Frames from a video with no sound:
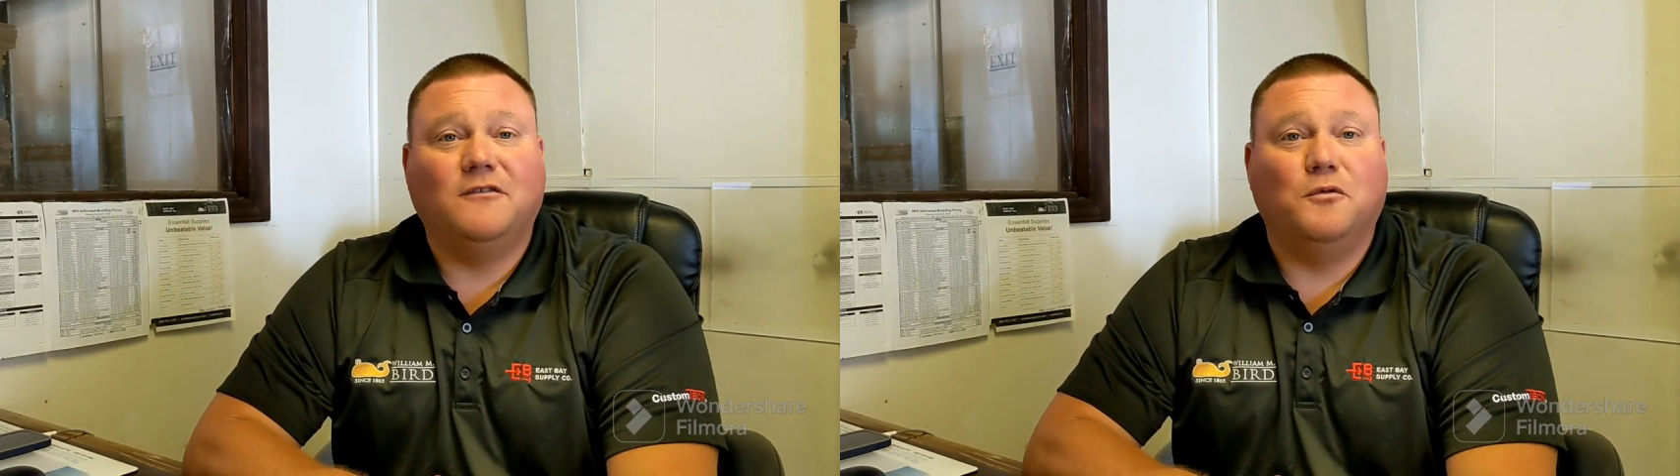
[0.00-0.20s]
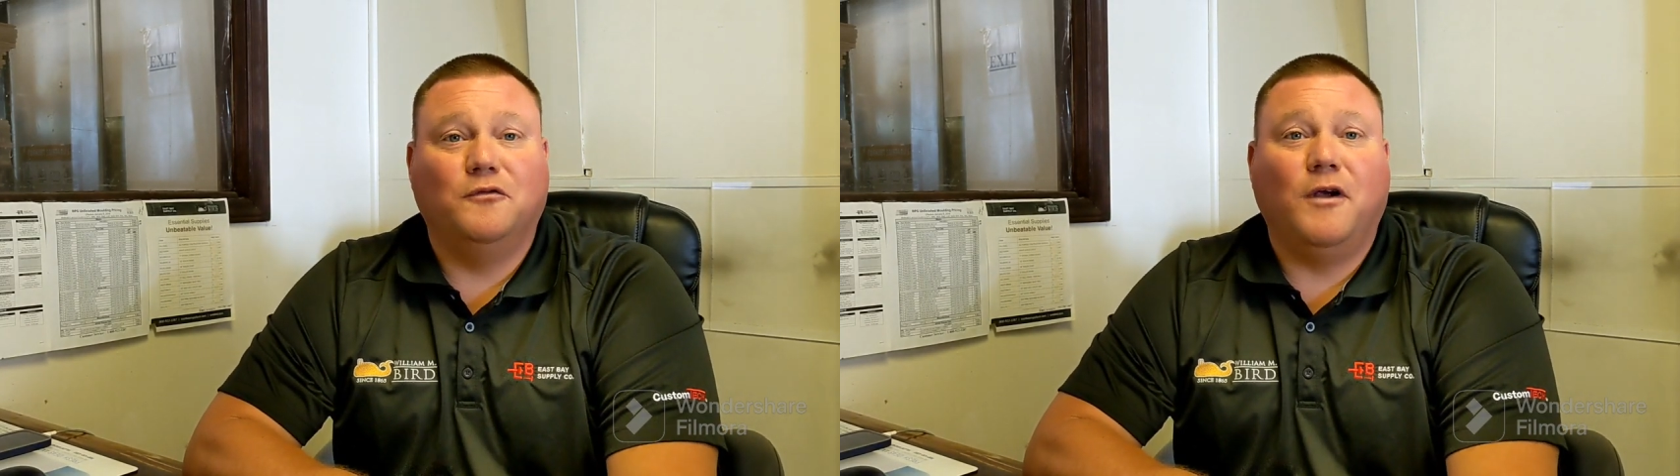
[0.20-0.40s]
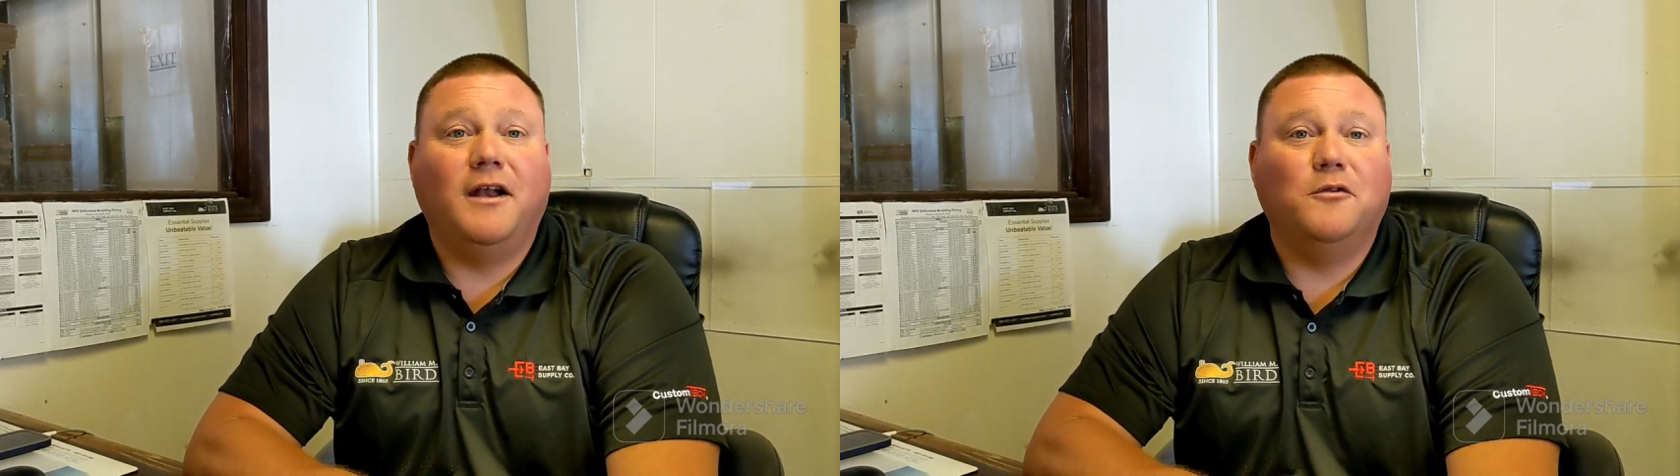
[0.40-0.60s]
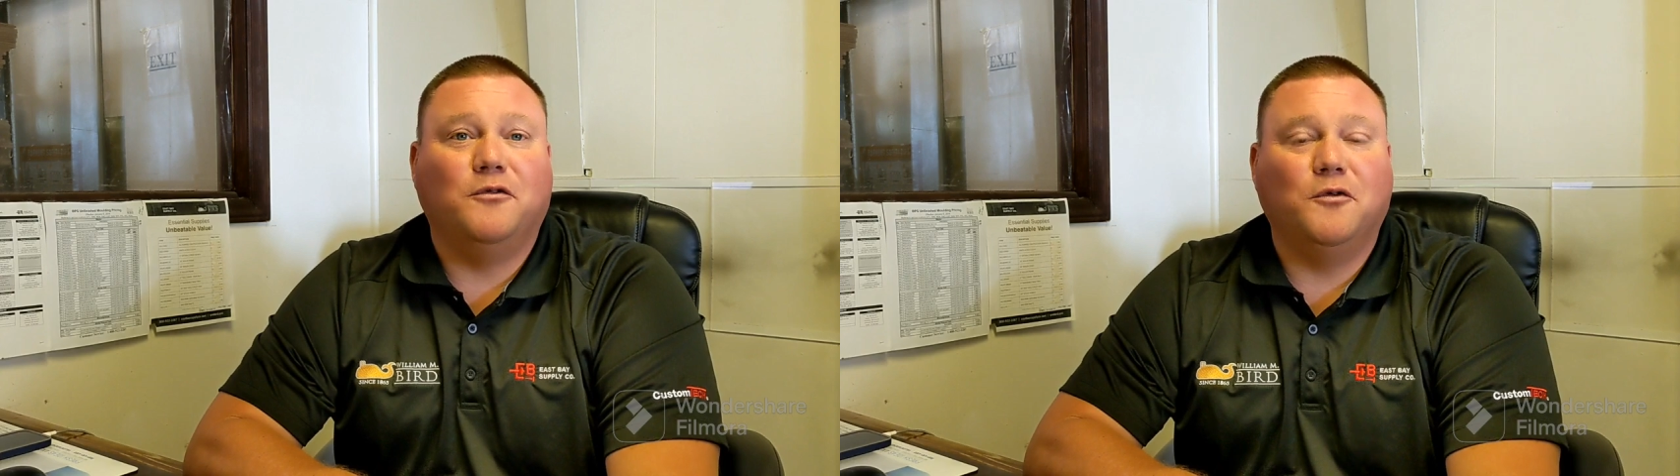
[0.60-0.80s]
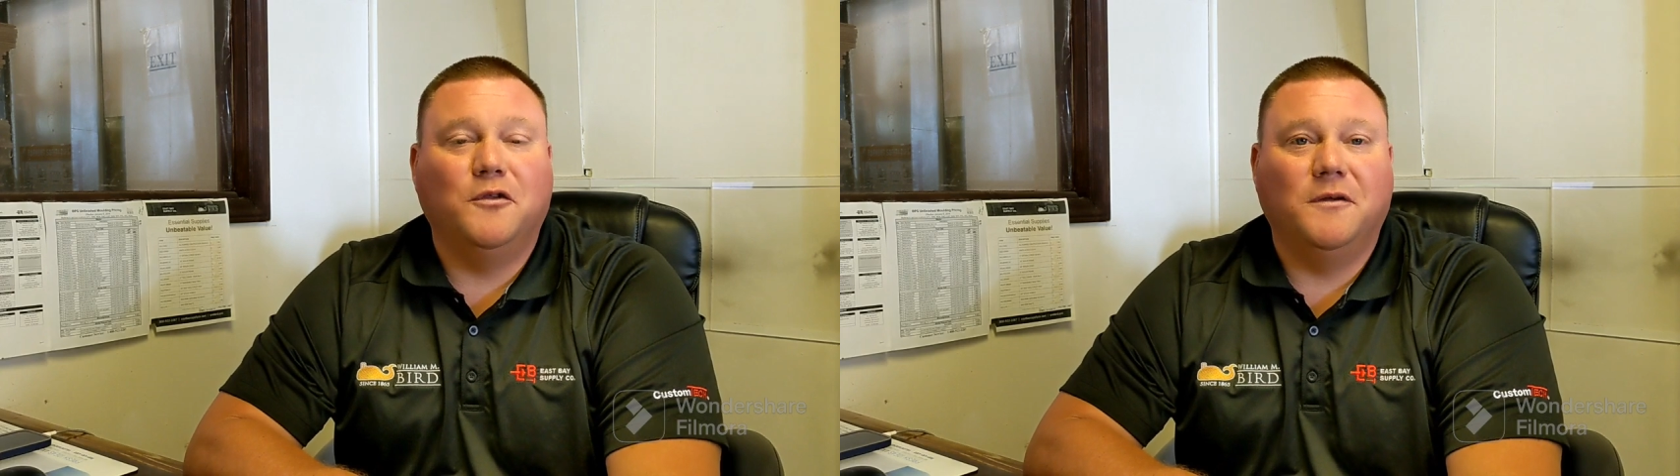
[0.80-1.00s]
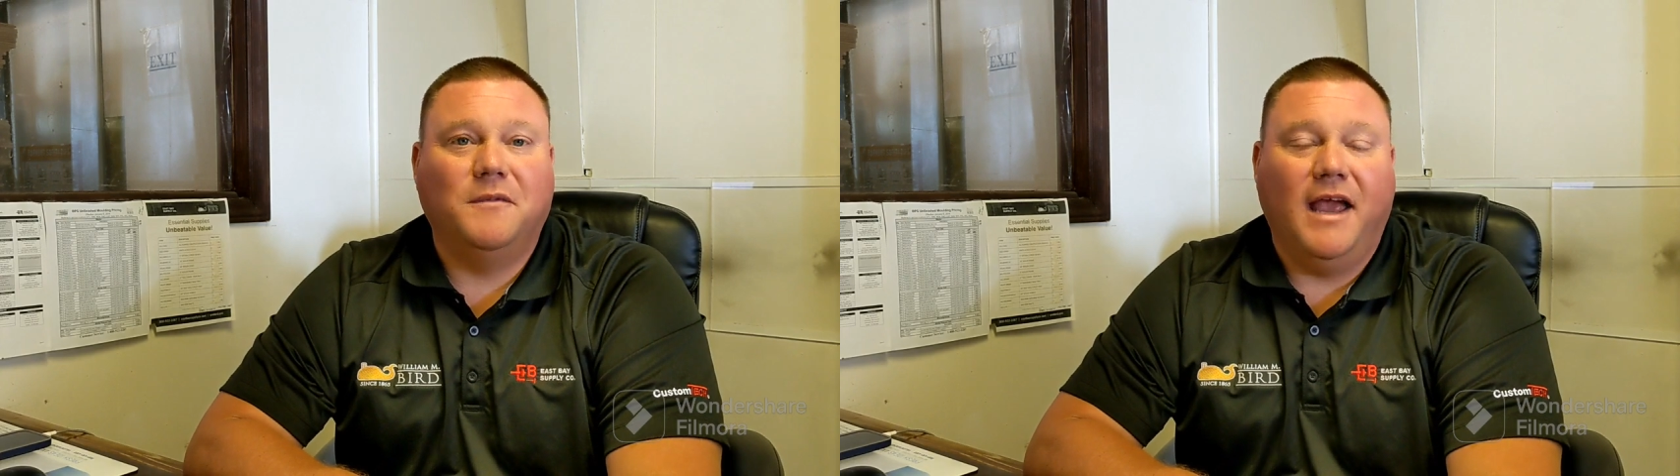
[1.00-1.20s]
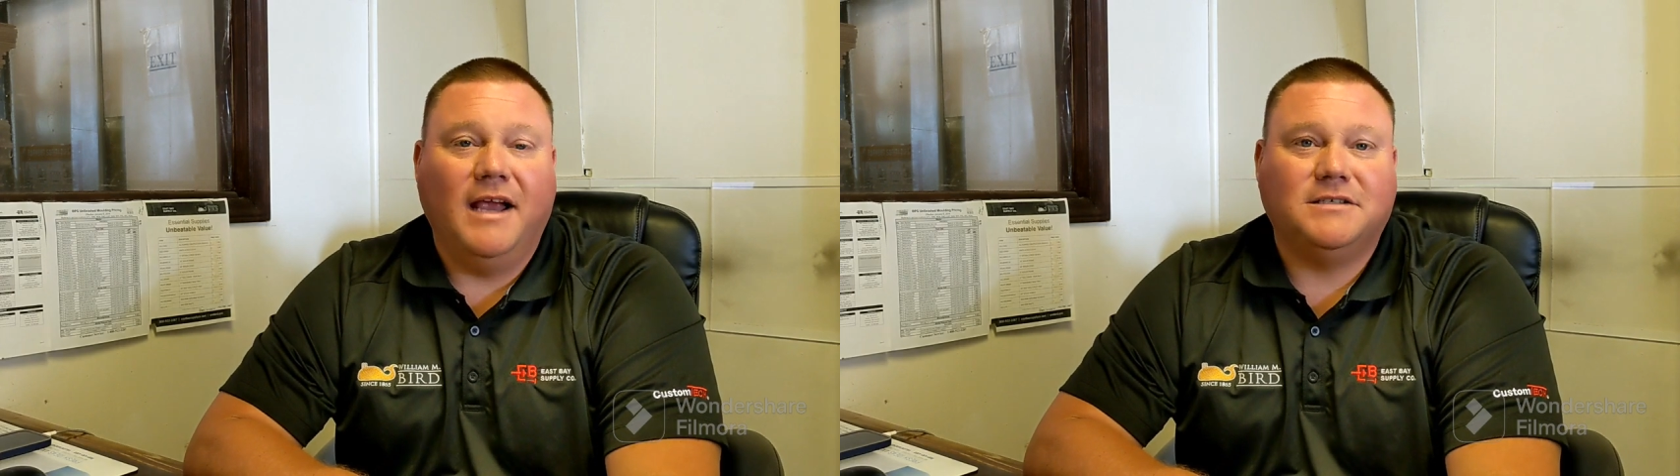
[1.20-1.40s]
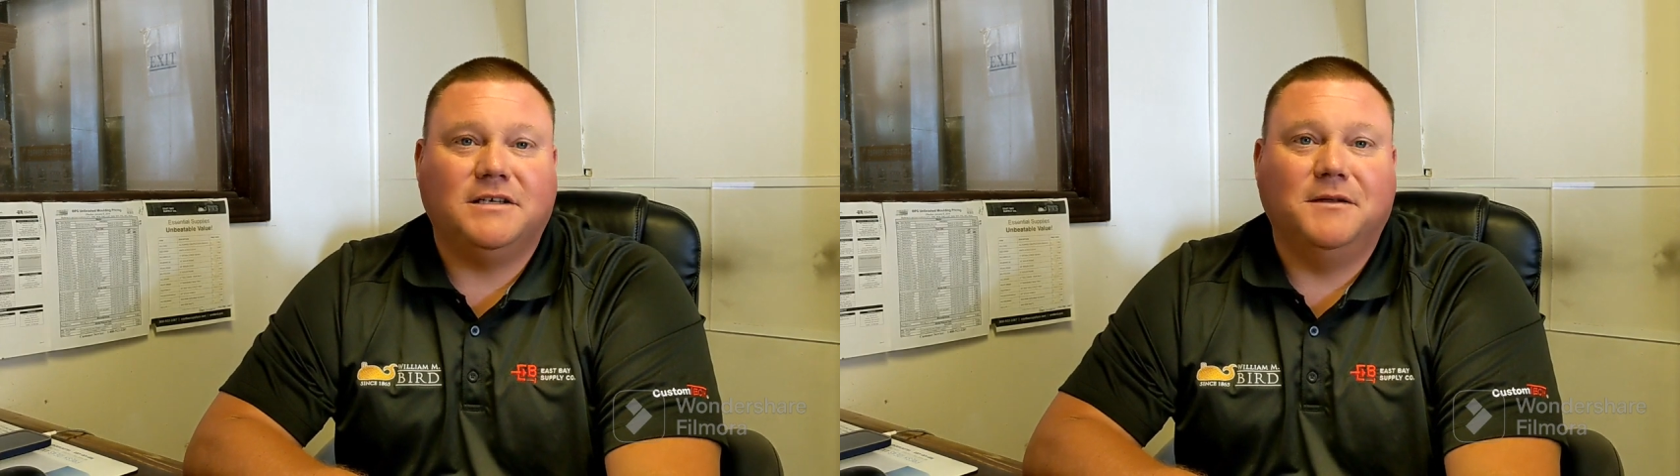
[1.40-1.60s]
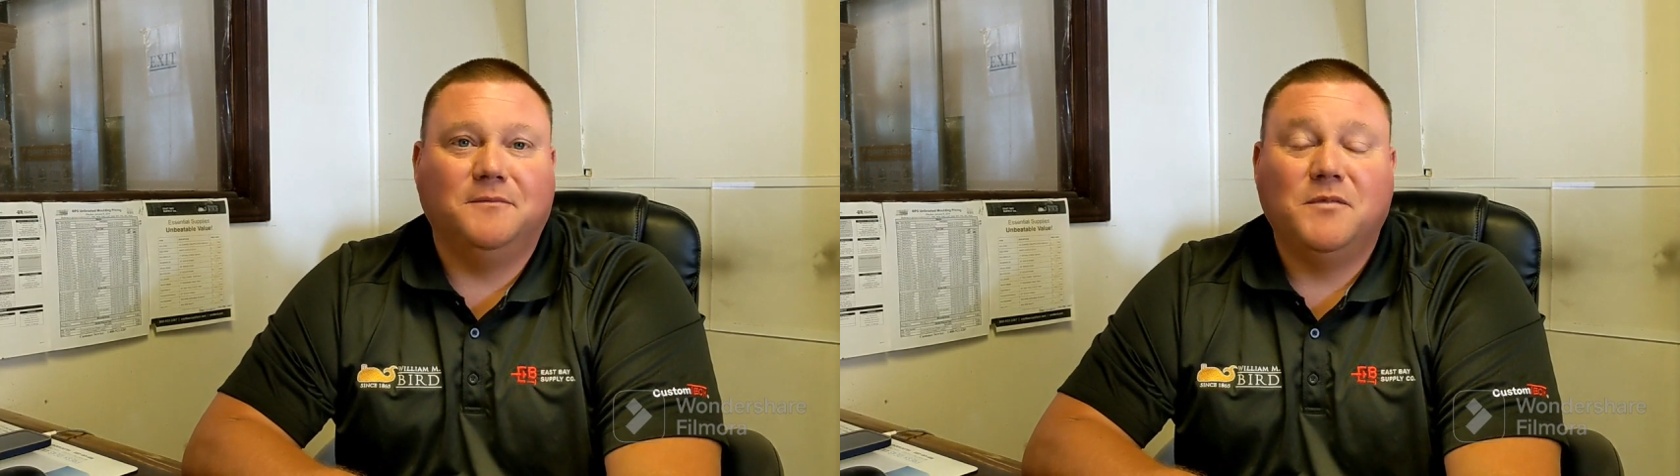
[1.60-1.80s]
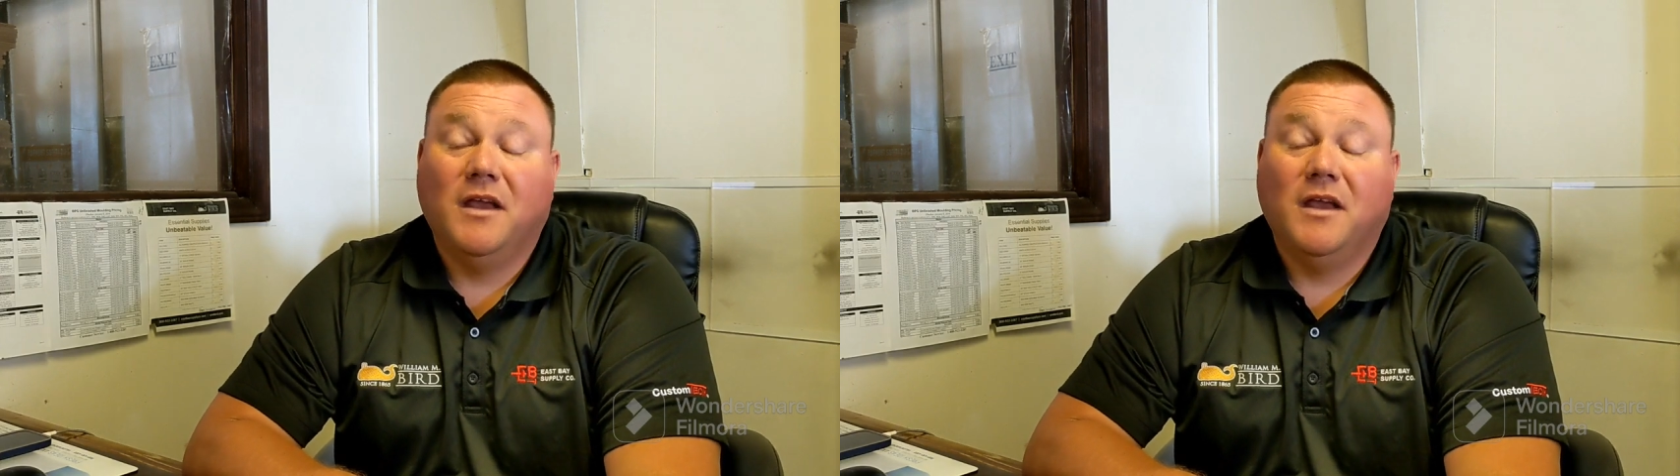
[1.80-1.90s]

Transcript: I just went right on through the exit.